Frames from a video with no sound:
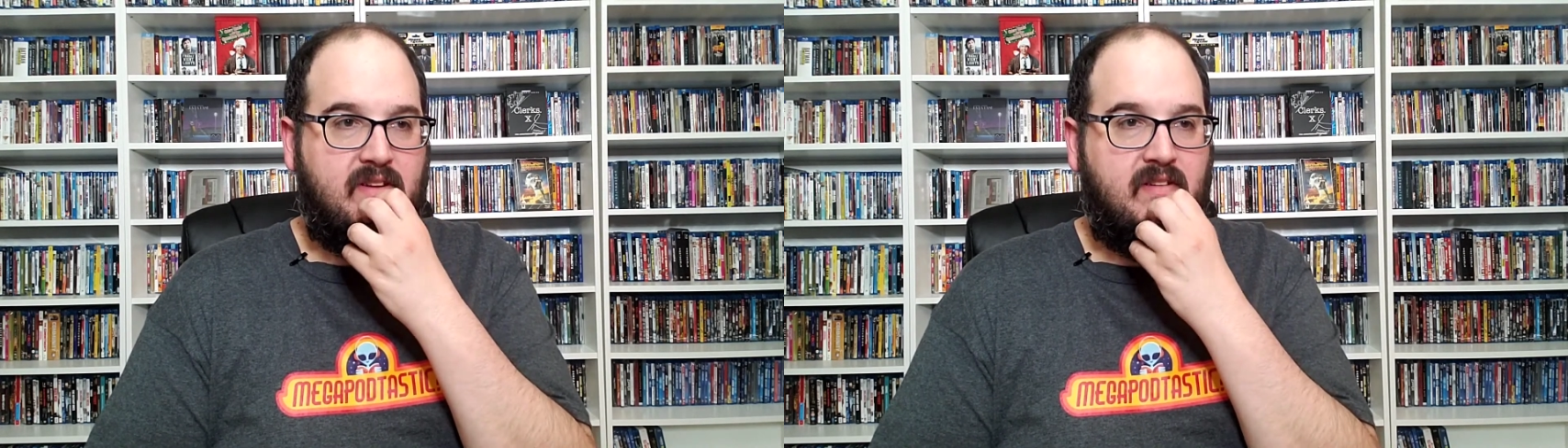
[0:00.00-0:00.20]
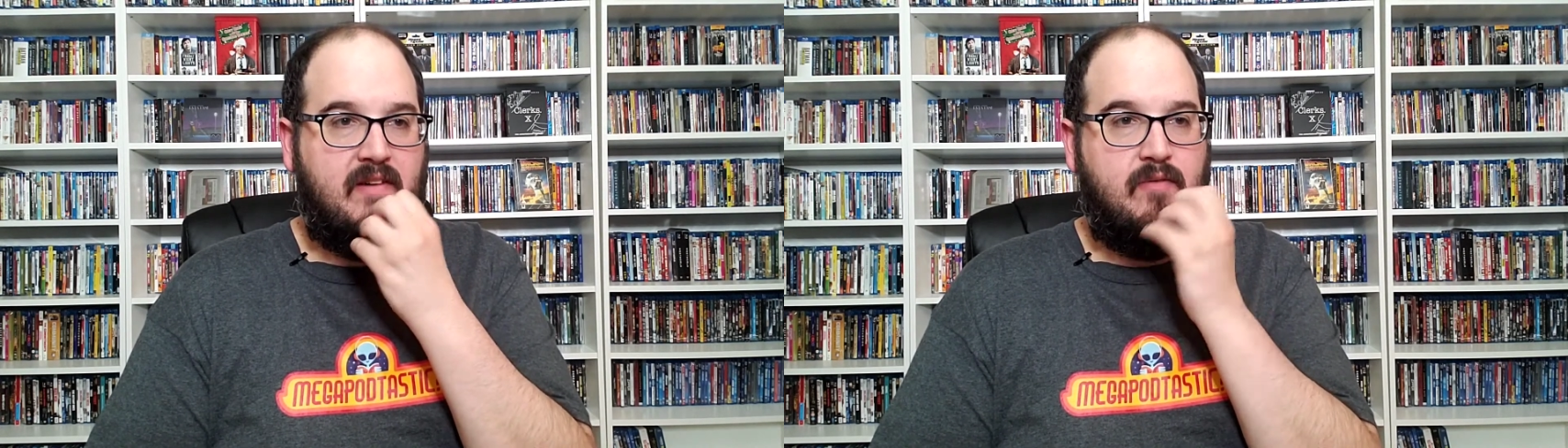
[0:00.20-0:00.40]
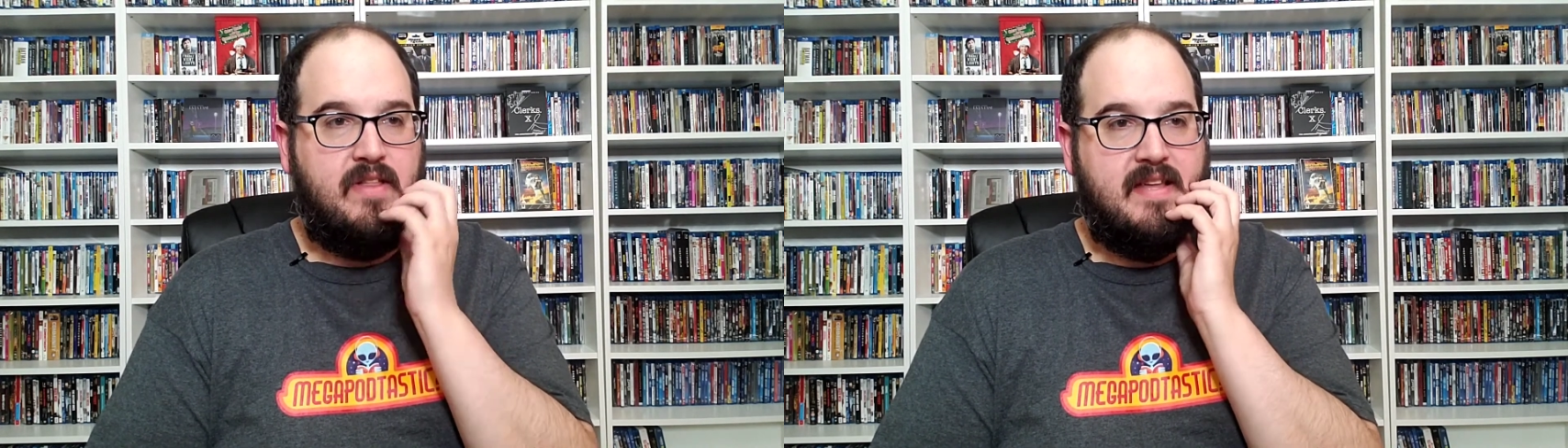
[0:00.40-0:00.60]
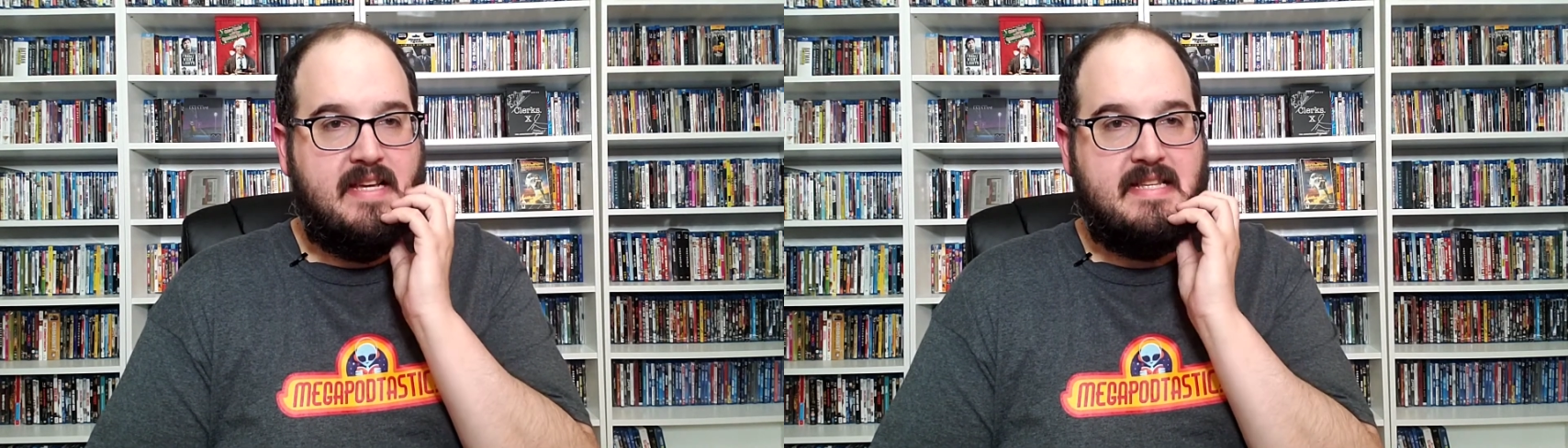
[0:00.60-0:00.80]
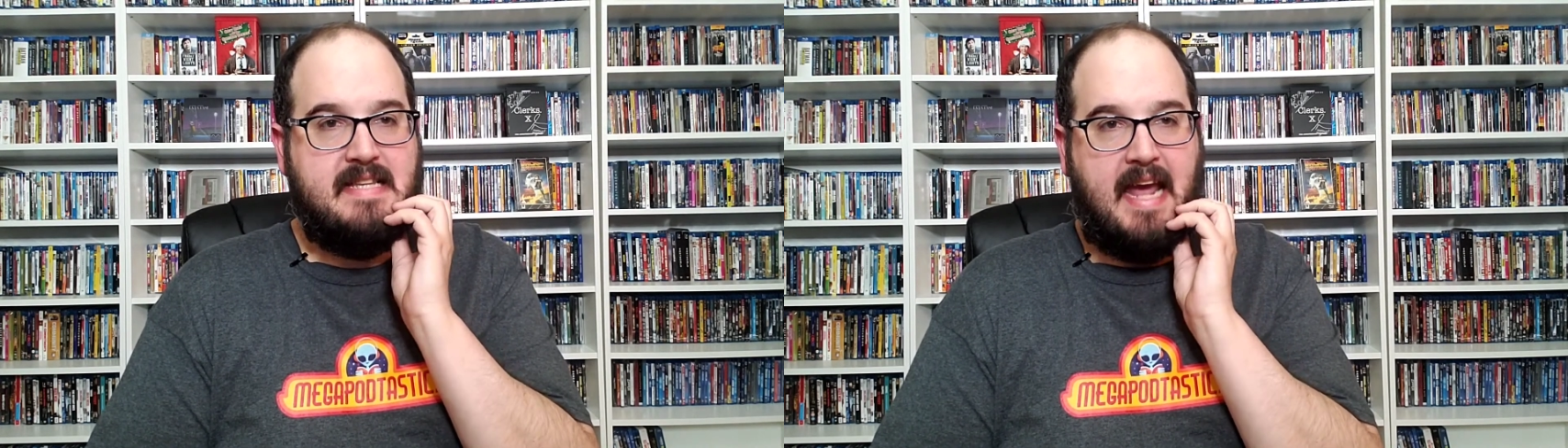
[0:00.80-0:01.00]
to live with
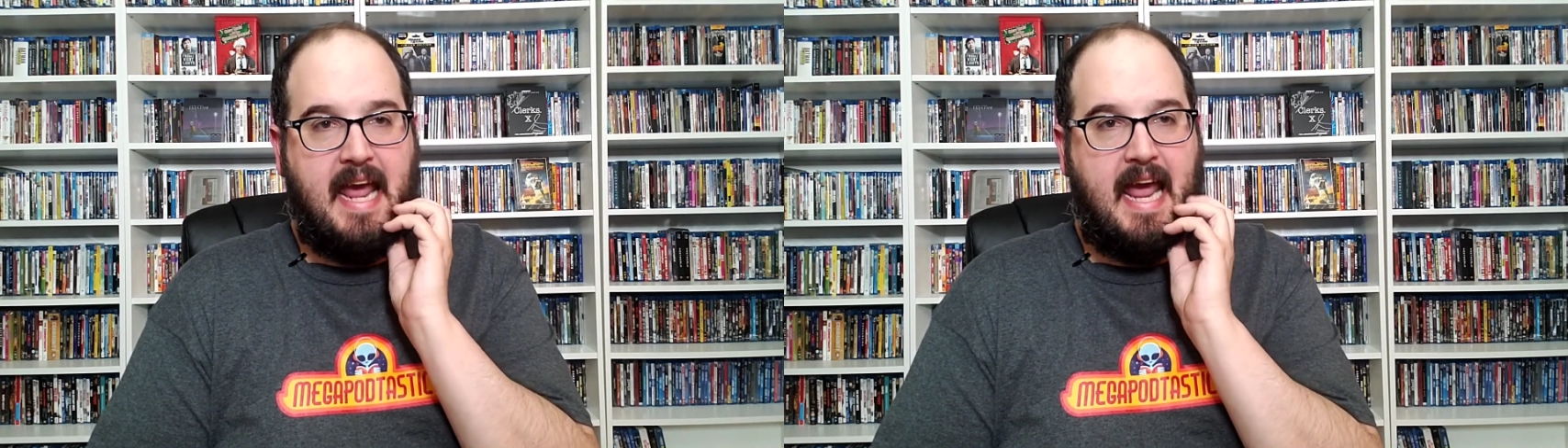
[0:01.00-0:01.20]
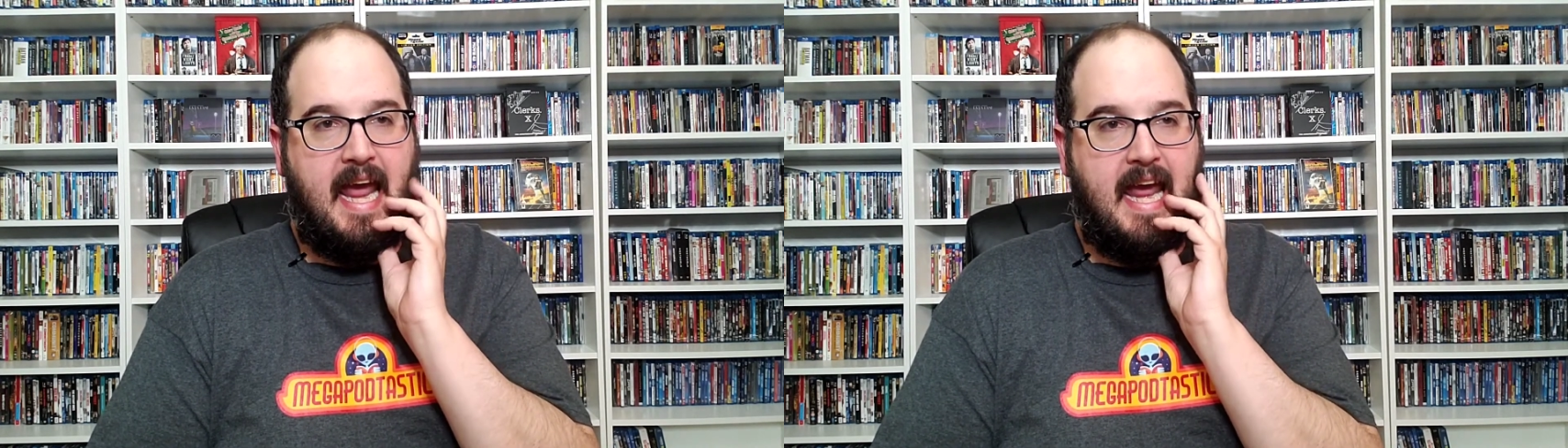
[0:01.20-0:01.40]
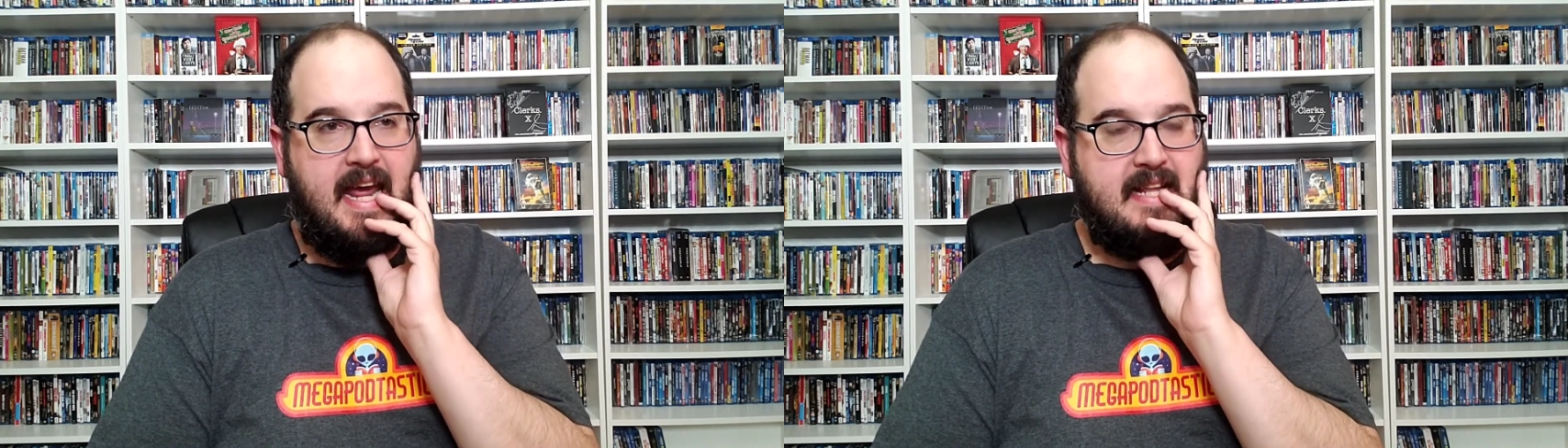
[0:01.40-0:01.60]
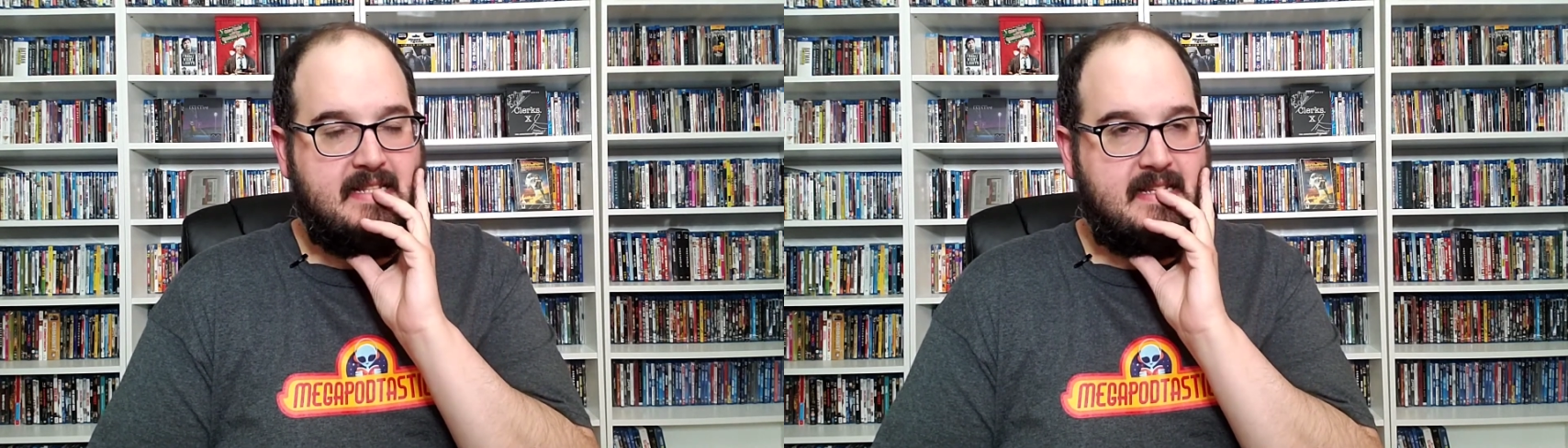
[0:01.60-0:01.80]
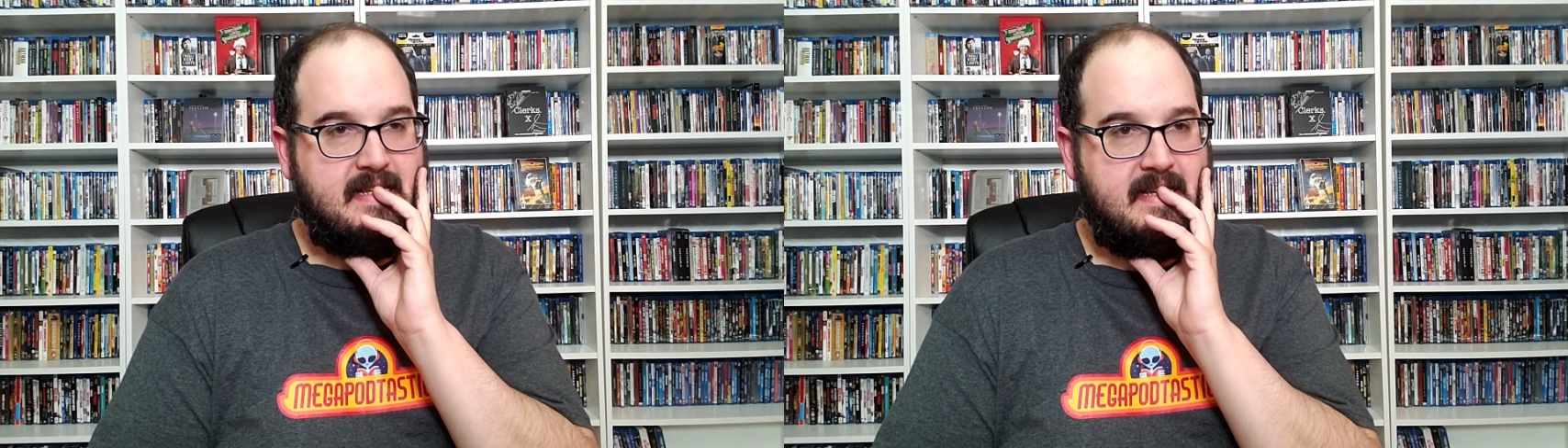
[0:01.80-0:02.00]
his aunt.